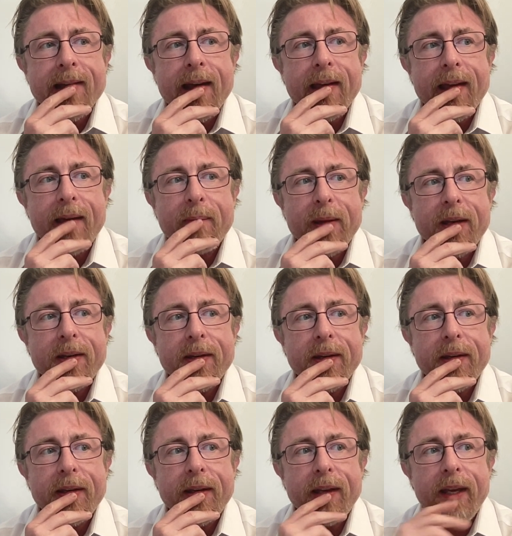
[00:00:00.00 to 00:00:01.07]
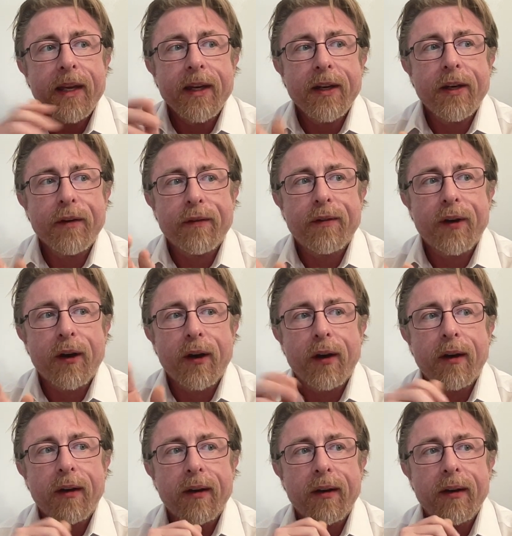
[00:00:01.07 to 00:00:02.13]
I, I bet you he can
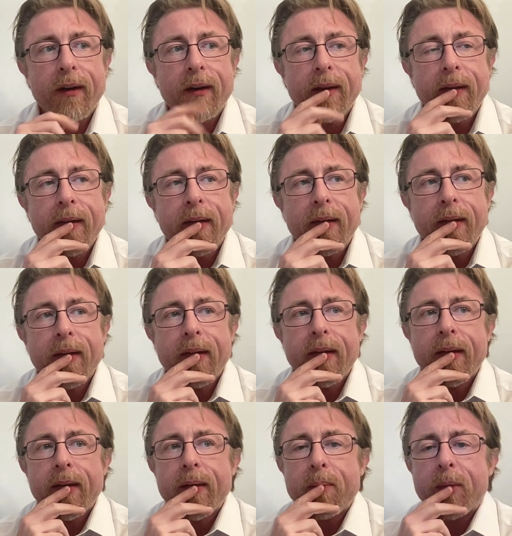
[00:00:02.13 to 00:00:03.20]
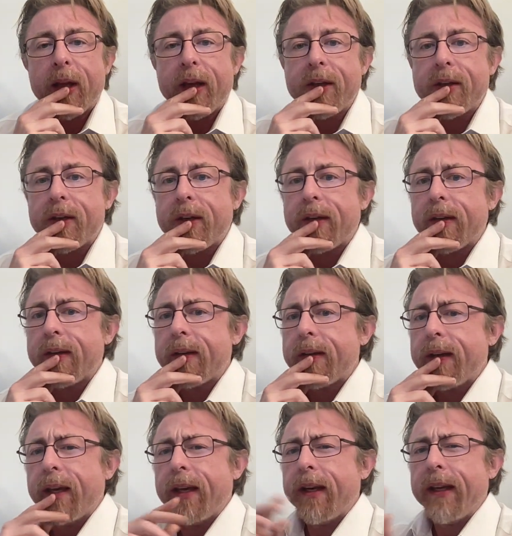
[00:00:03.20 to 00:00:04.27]
defer pleasure
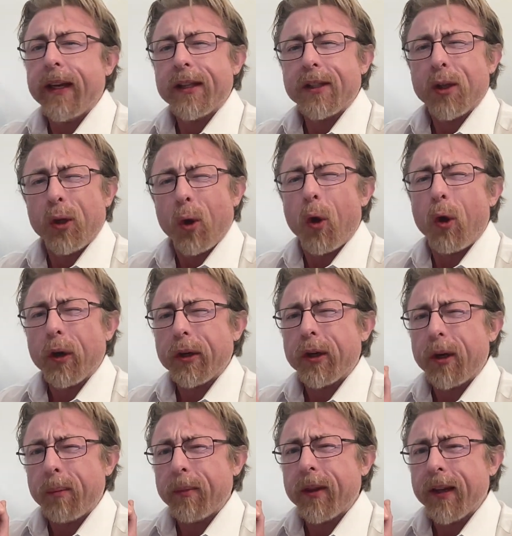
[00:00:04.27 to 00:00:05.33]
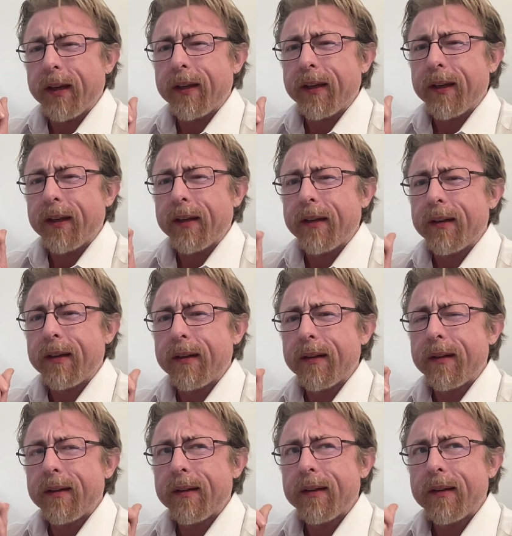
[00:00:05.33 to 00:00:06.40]
and he has long-term thinking.
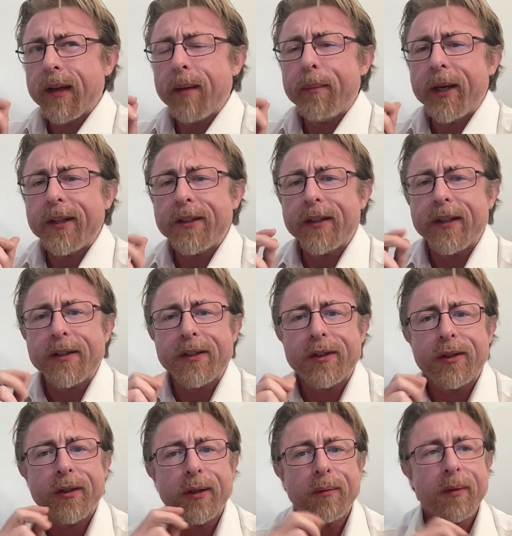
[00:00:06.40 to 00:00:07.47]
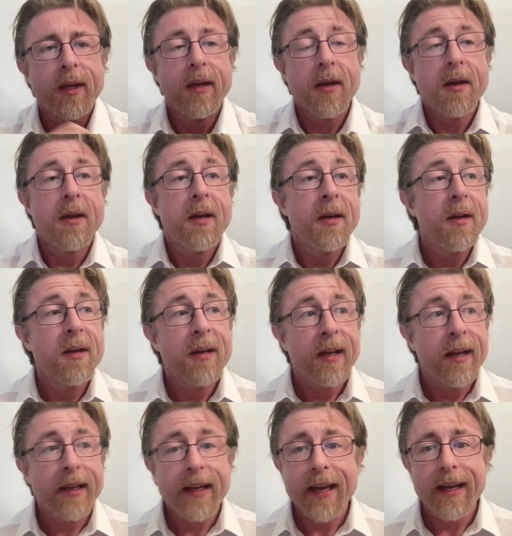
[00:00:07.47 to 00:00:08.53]
I bet you that's true.
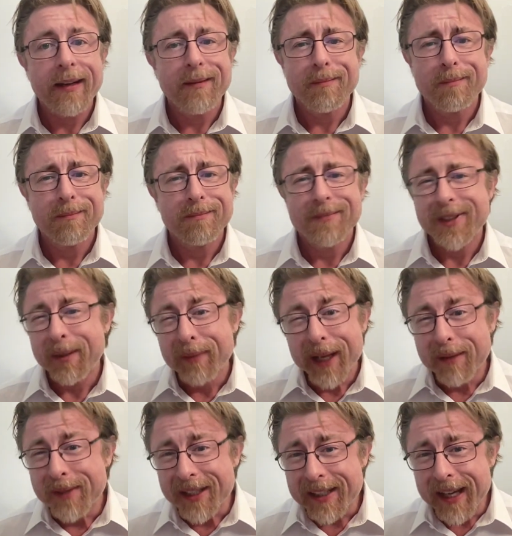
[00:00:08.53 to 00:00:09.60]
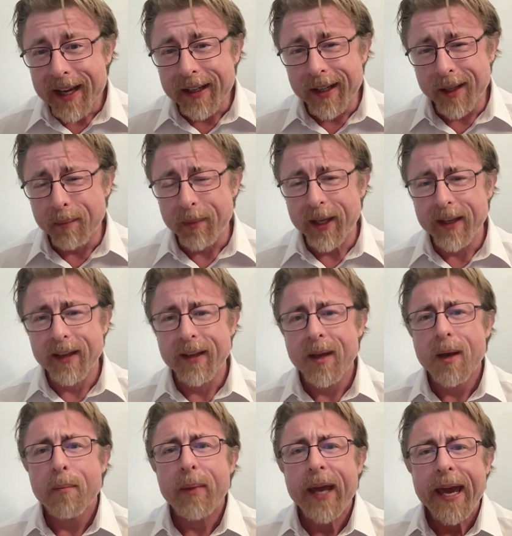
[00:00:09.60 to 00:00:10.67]
Again, sometimes it's not going to be
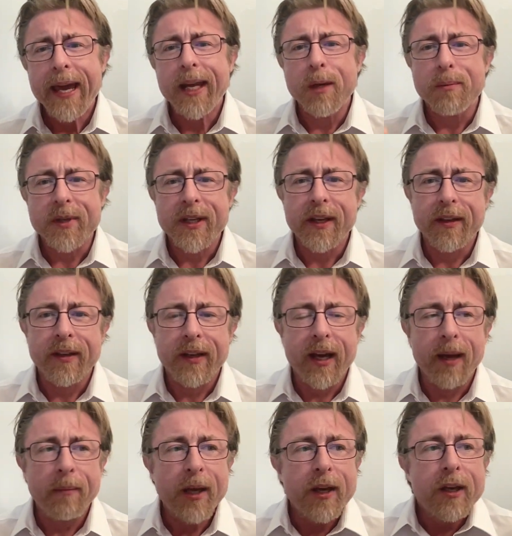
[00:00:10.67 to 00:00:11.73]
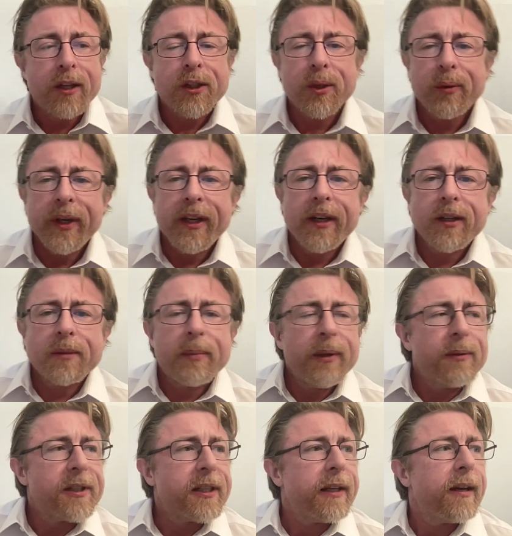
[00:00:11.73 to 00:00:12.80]
but 80% of the time. So when he hears
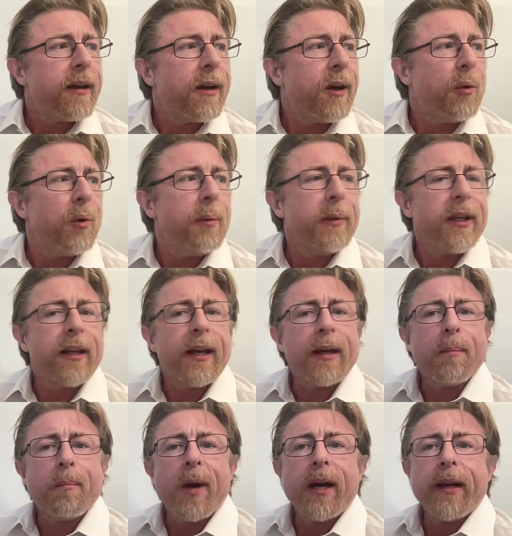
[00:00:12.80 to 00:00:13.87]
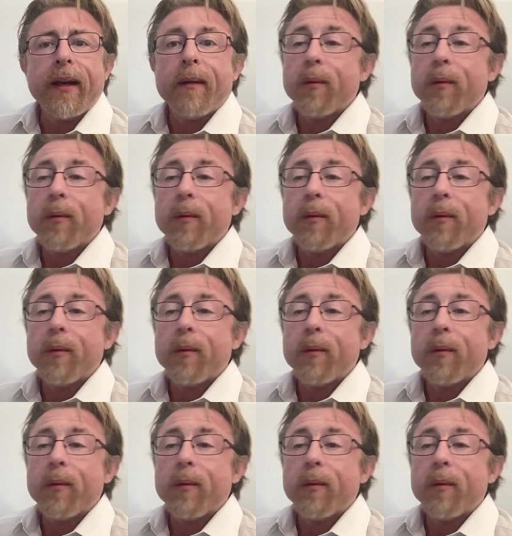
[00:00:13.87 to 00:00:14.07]
people say, oh, women like money,